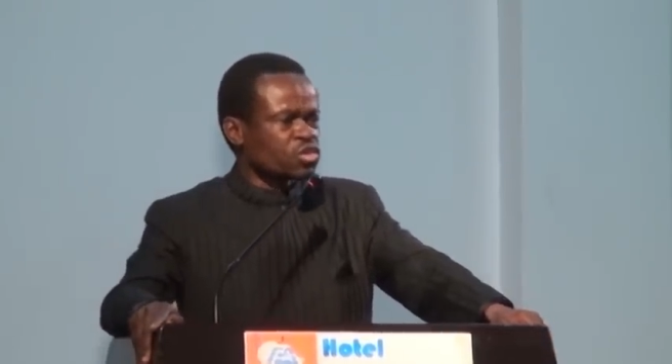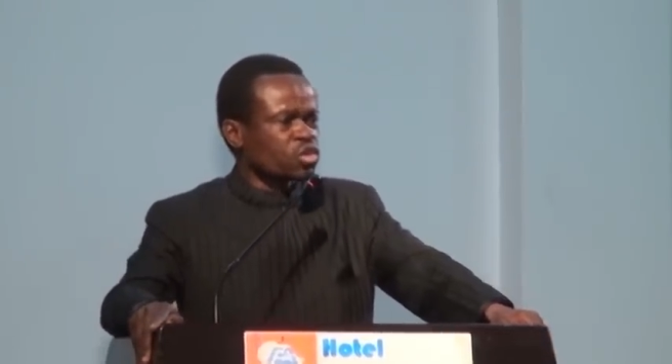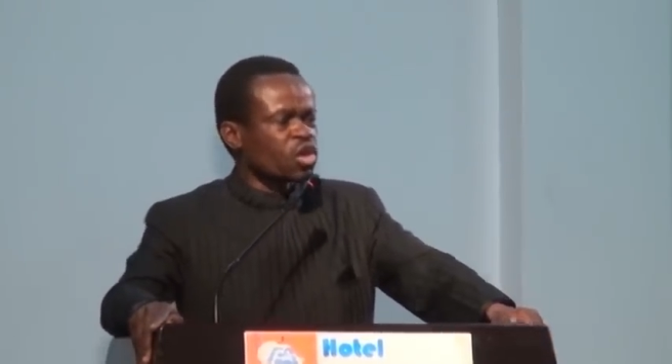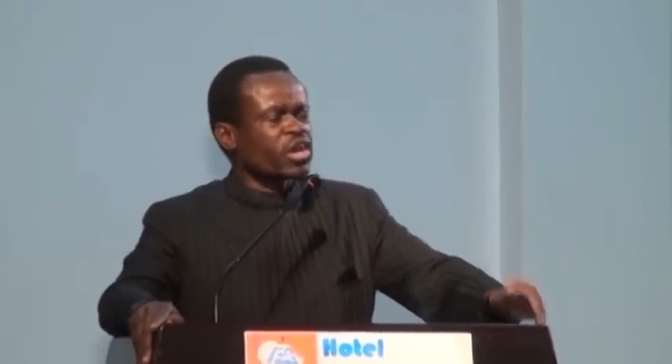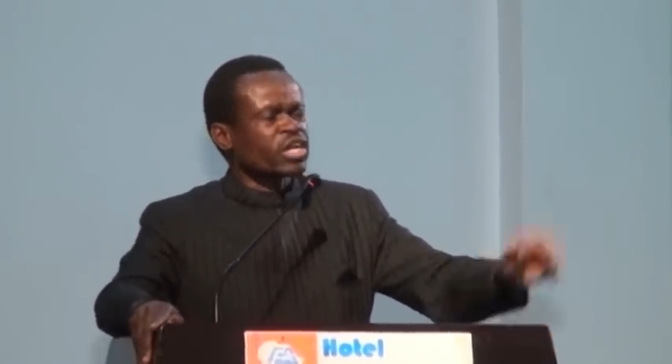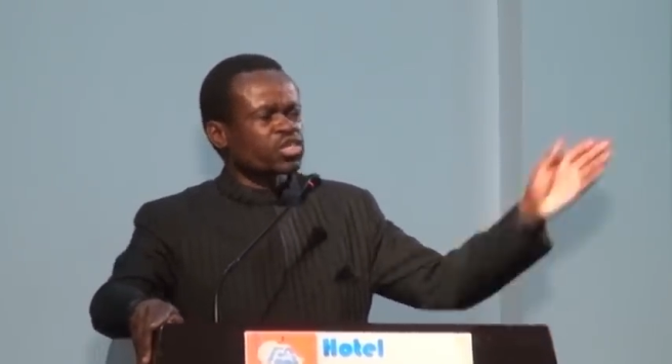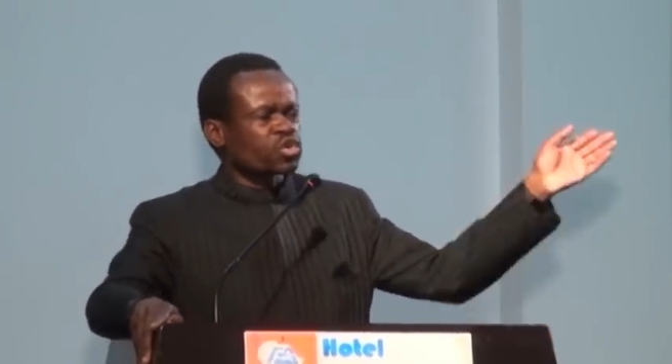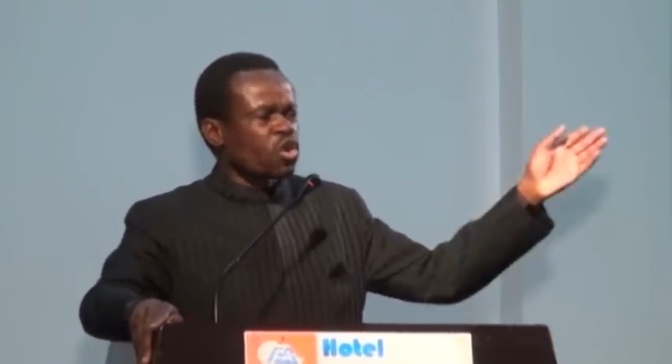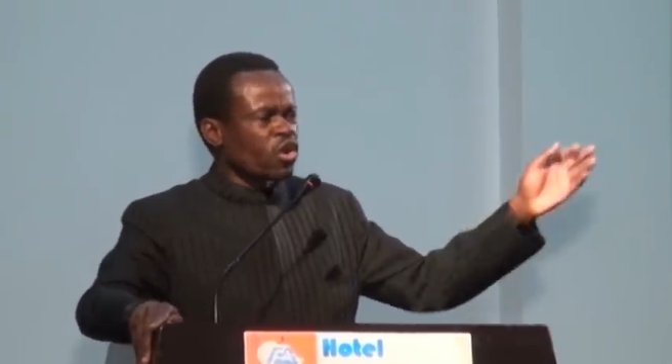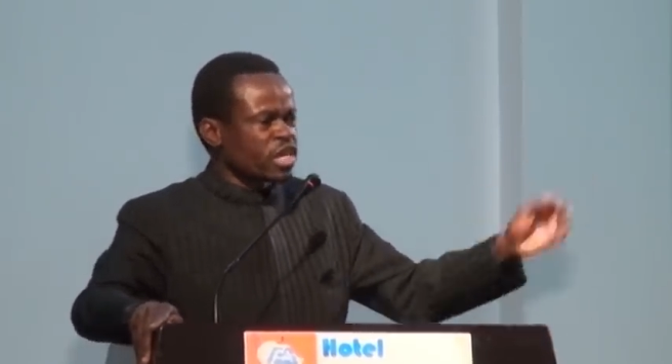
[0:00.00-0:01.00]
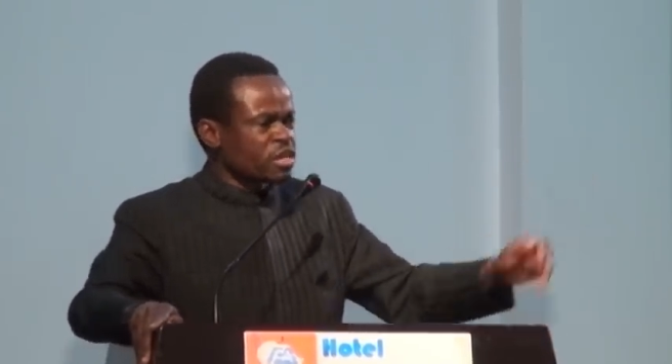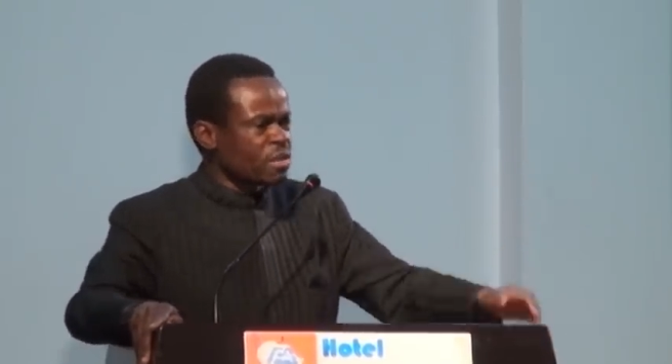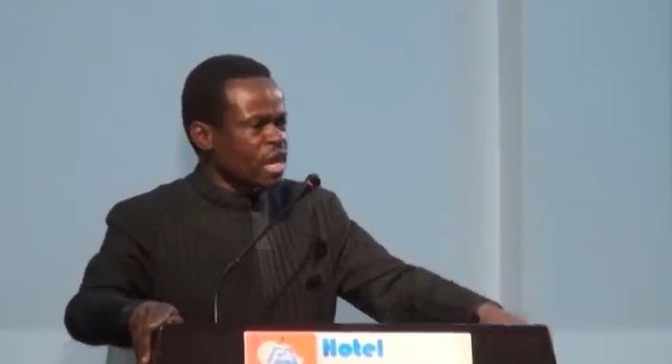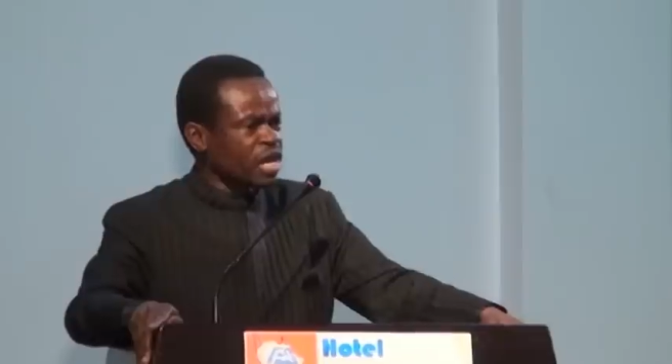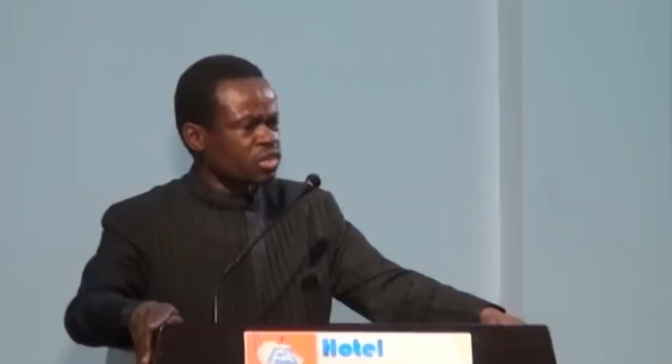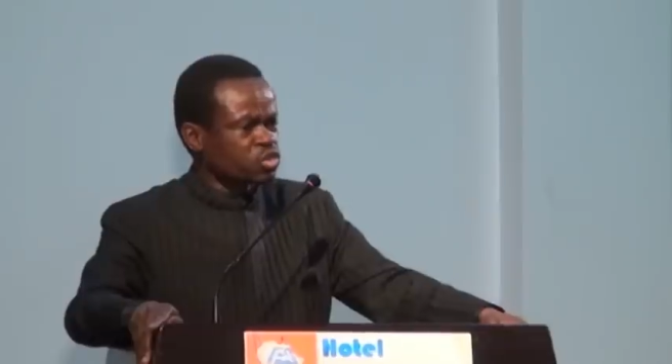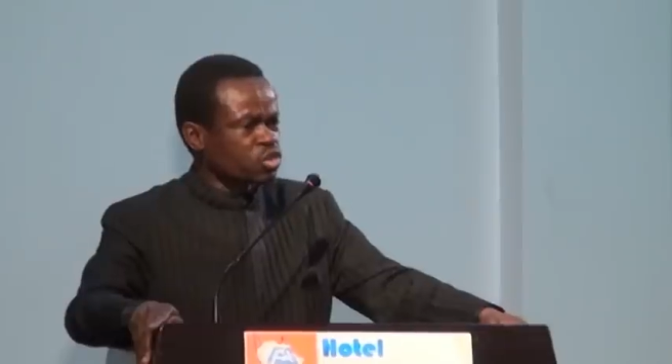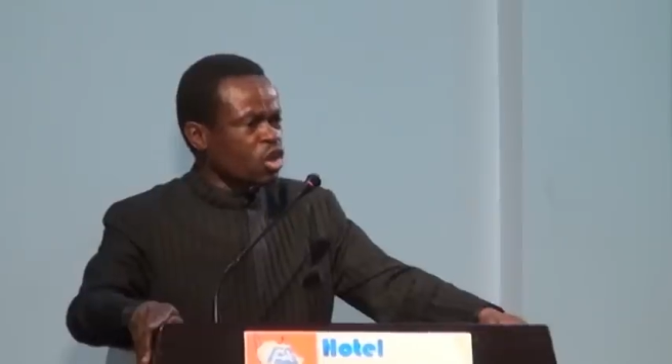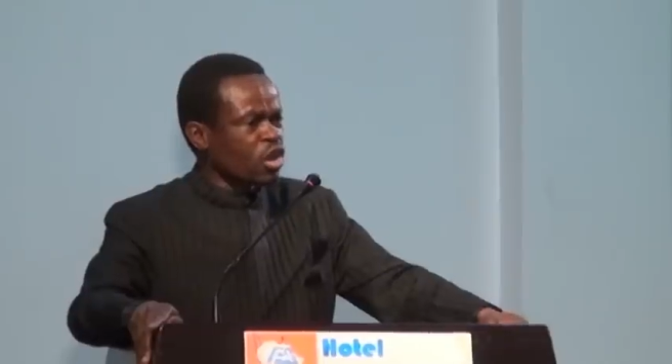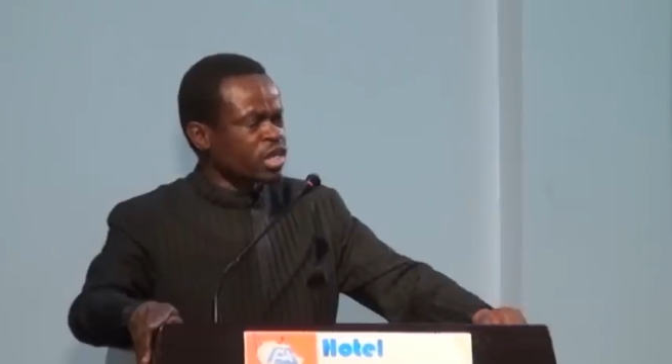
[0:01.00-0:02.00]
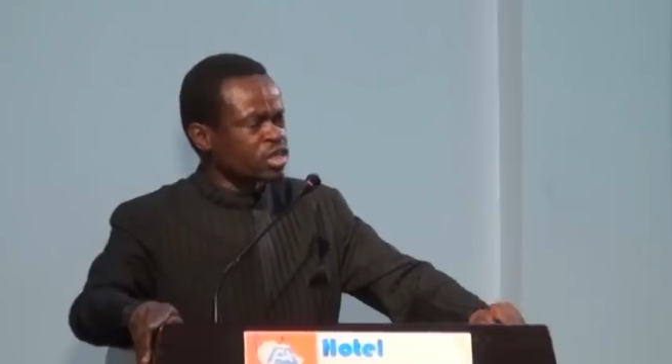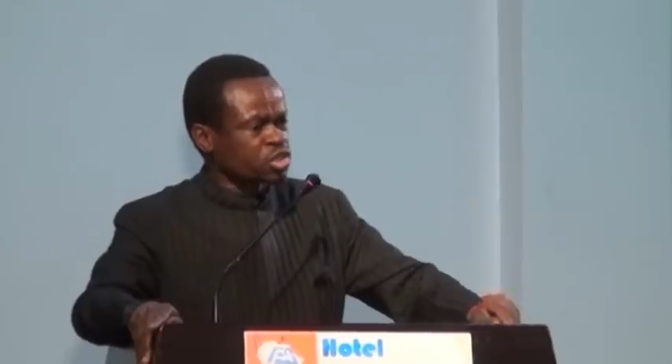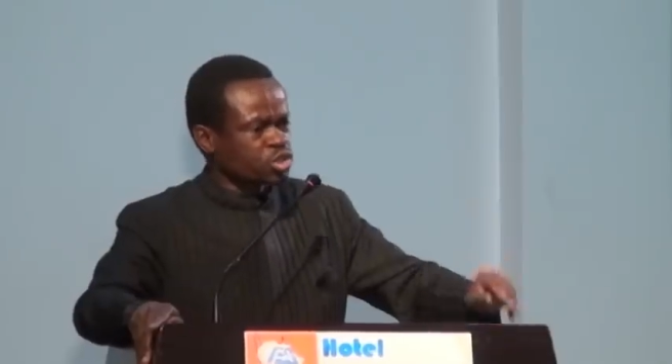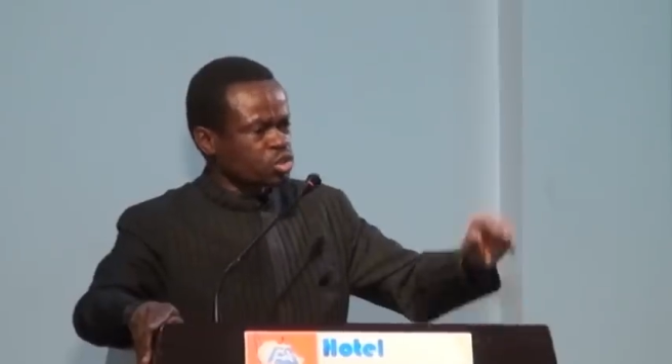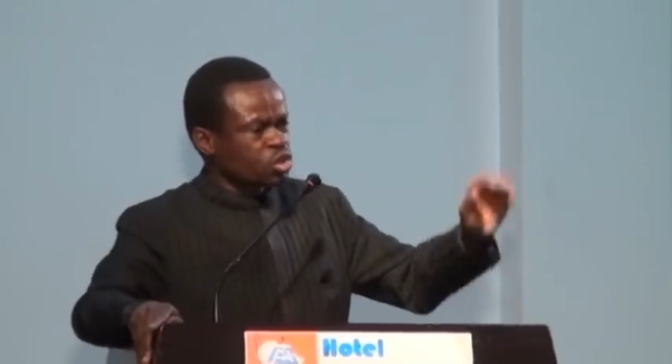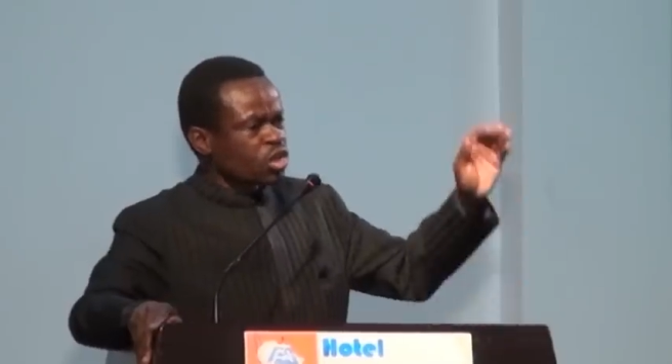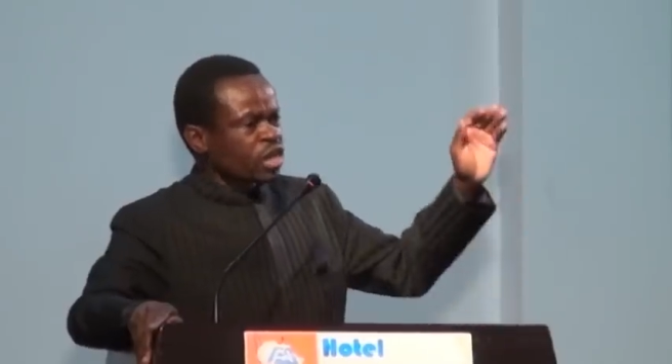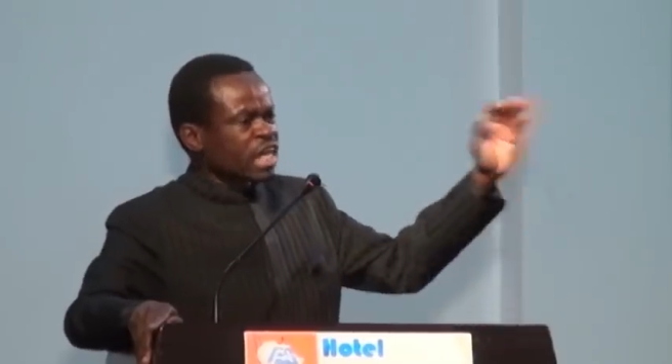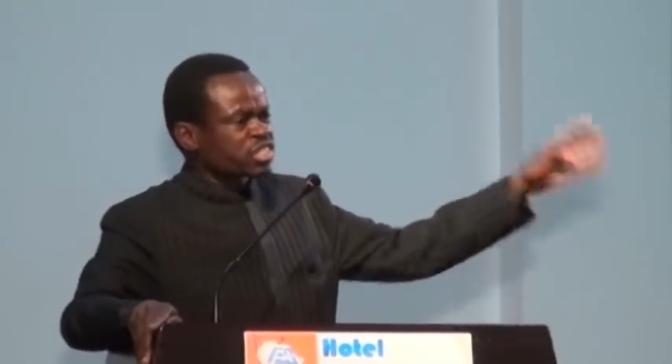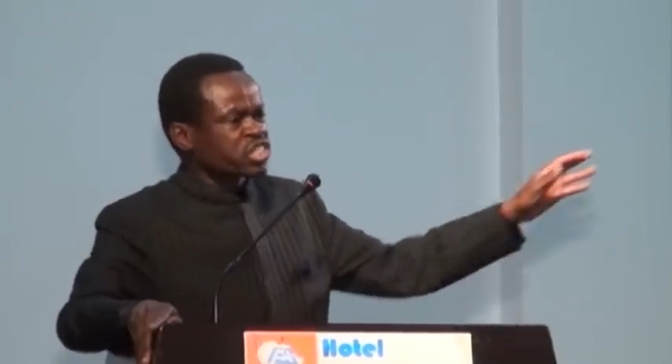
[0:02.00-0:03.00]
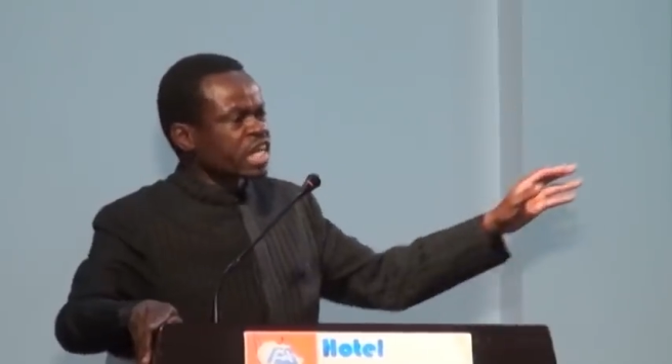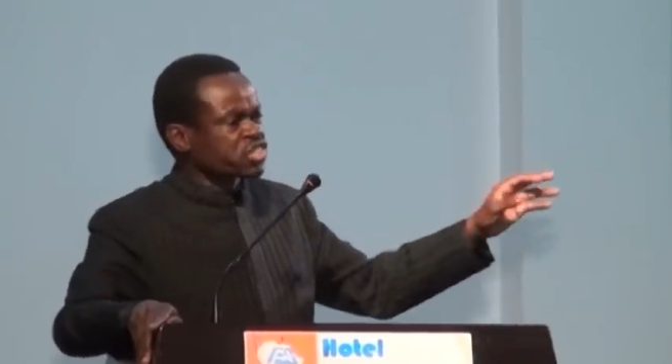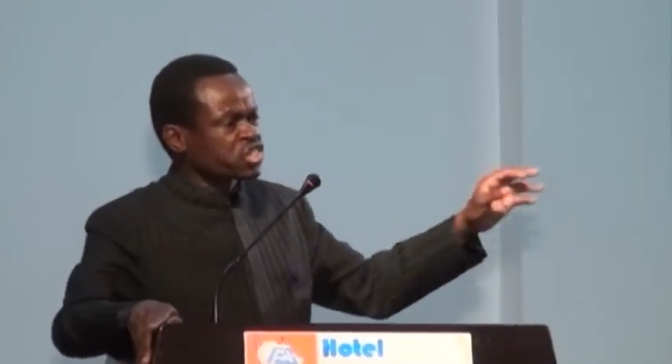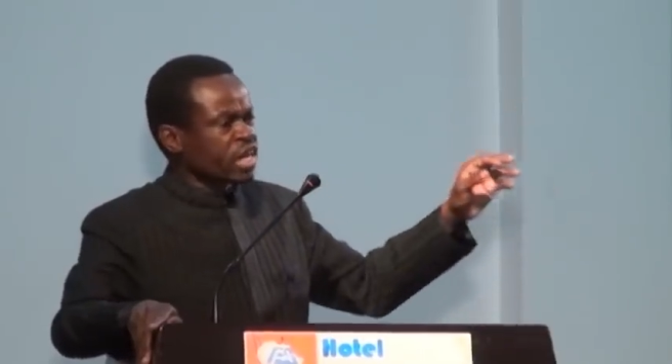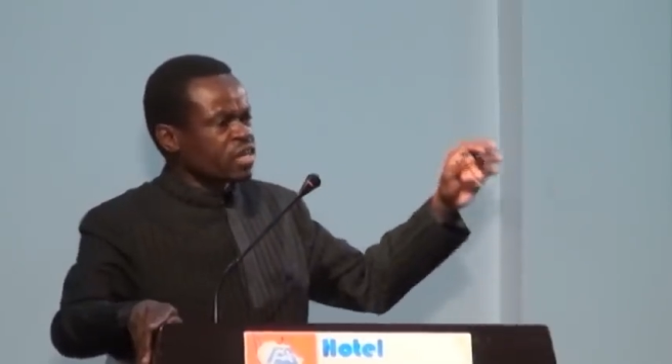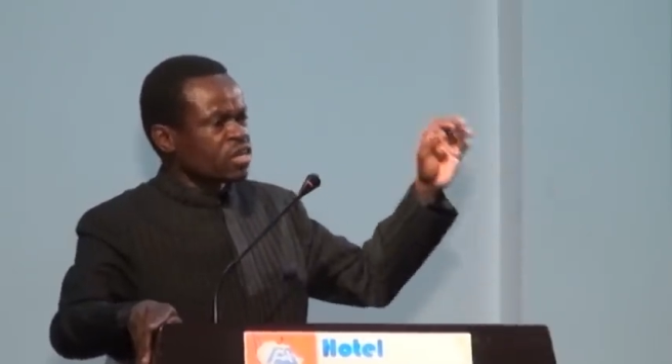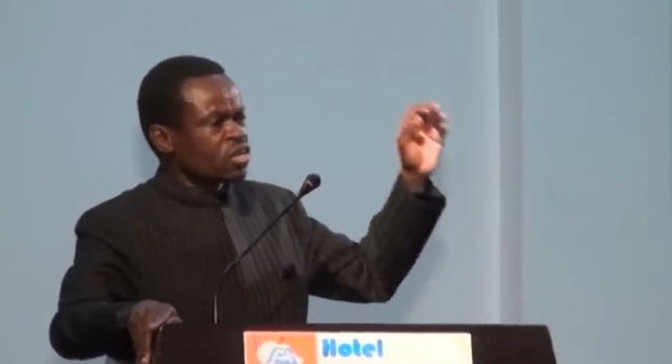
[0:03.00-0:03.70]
to go into Hoima, to go into Kasese,